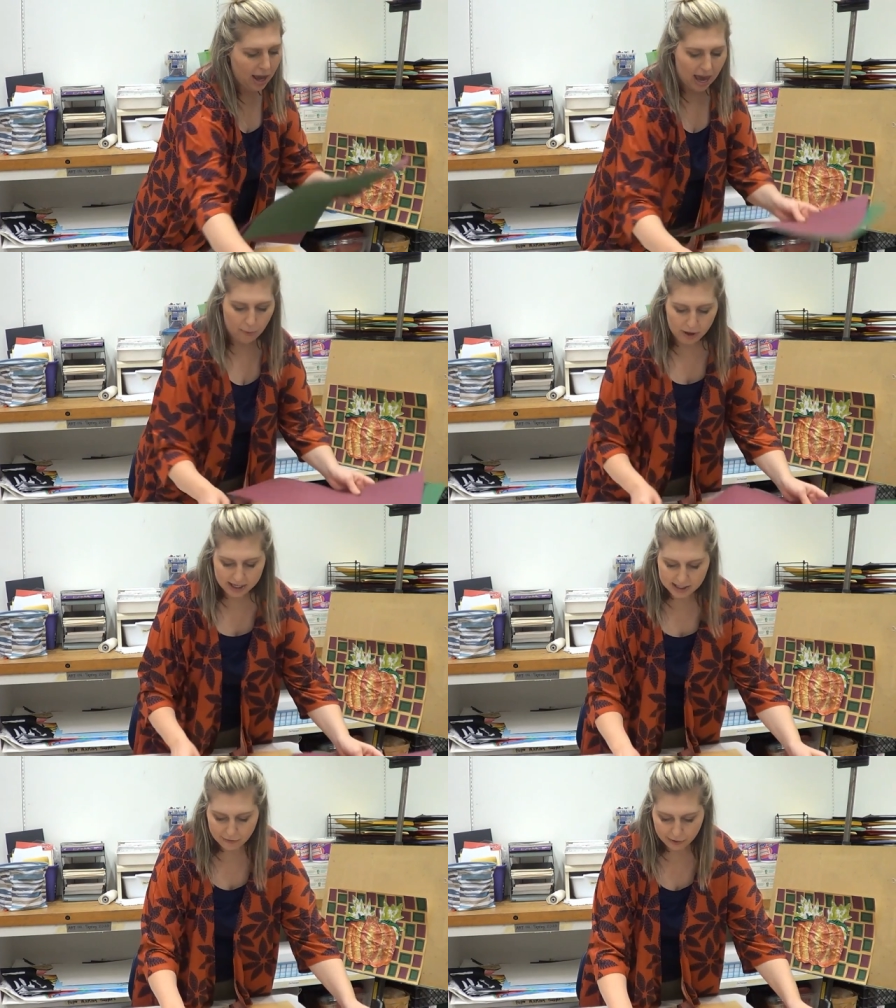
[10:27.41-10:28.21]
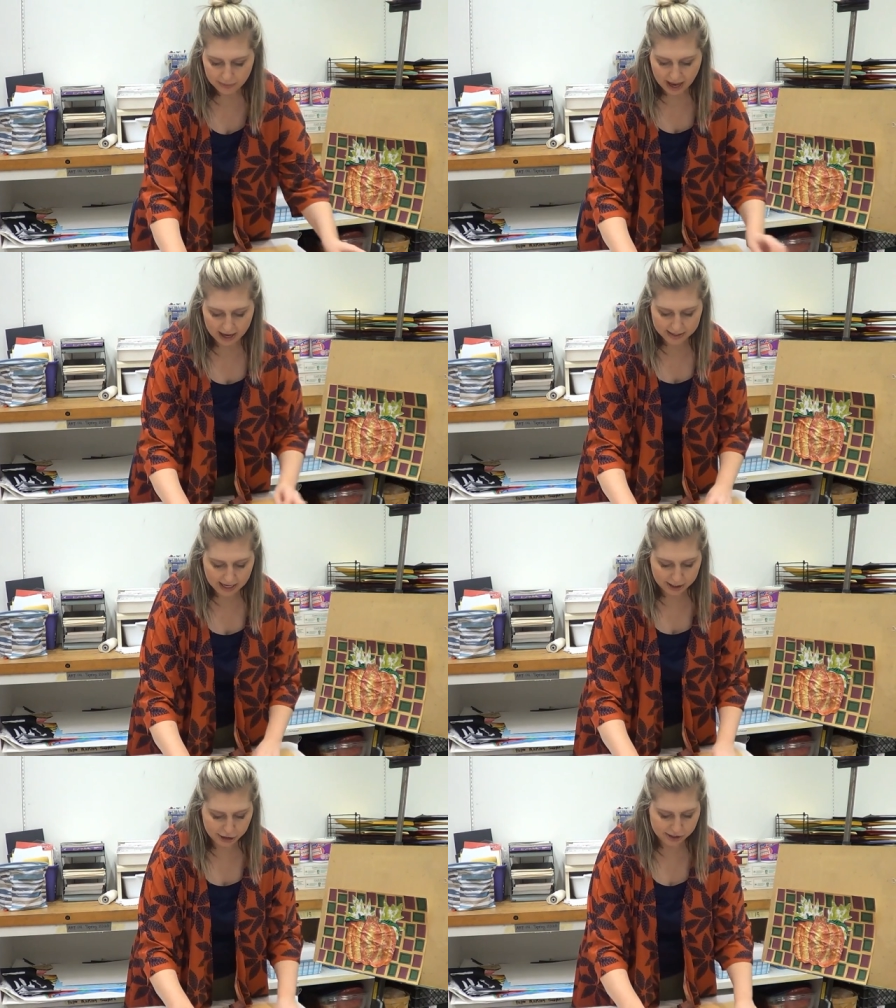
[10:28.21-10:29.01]
And what I did from that is
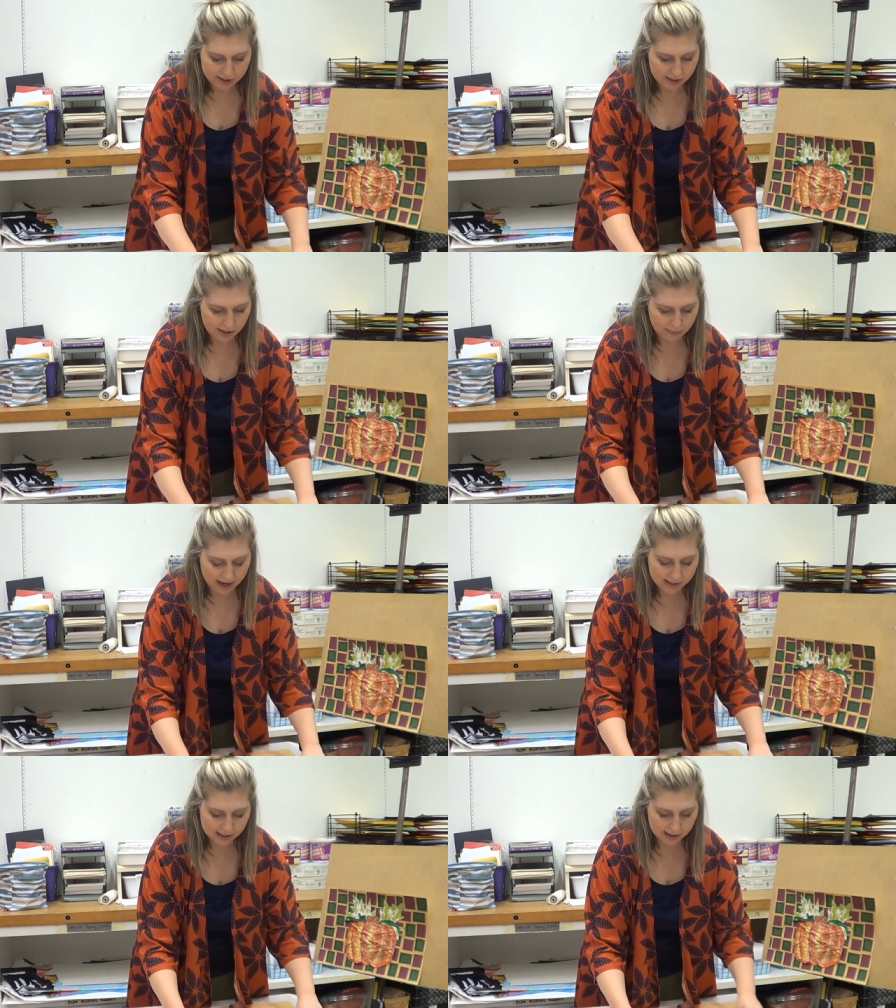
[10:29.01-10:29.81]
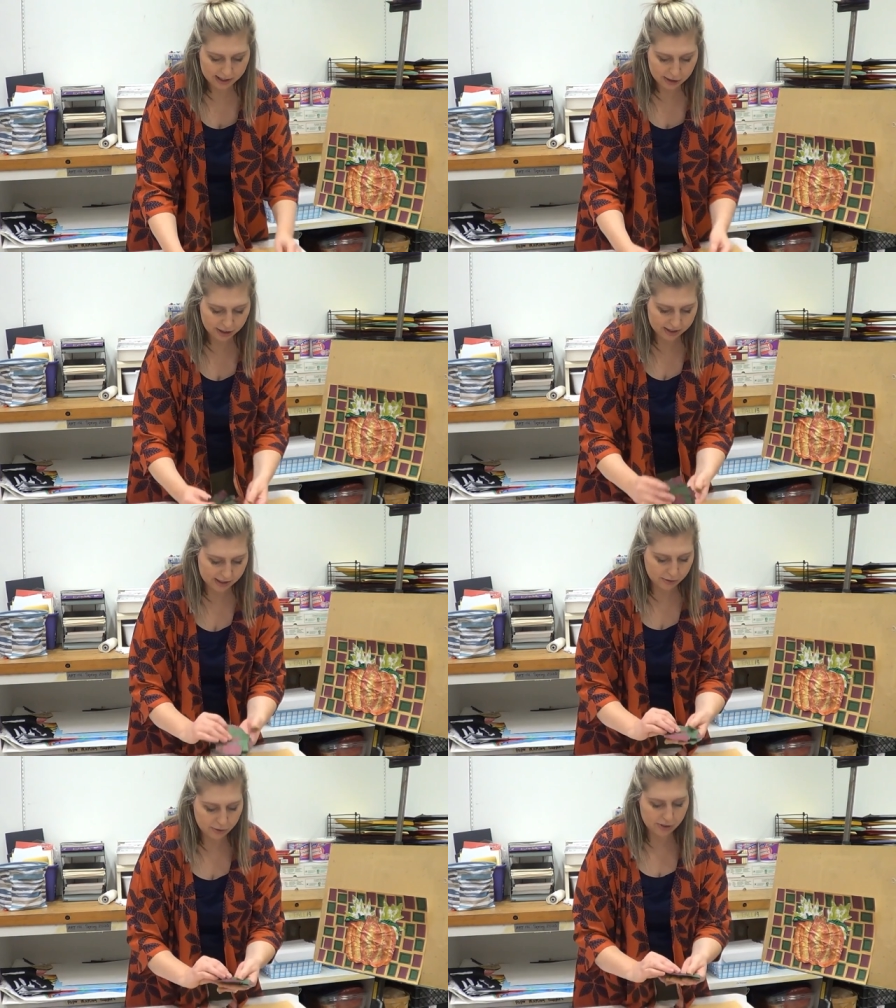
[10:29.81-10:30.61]
I just basically took a
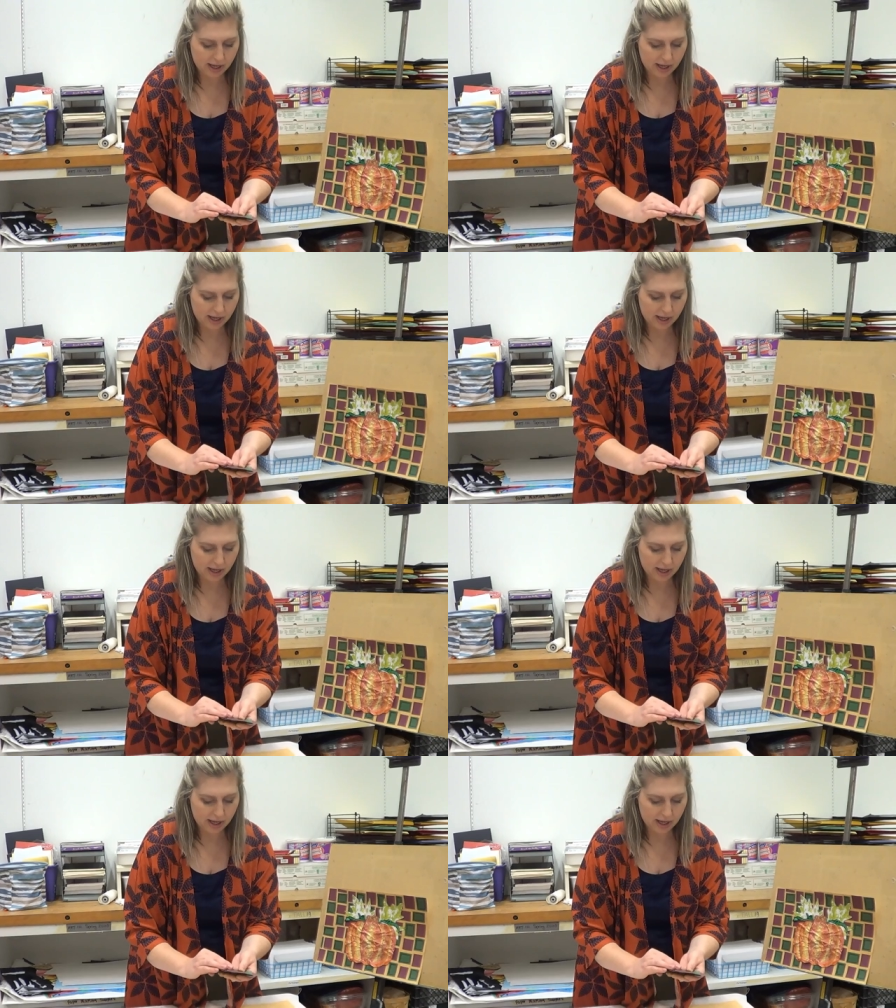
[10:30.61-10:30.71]
scissors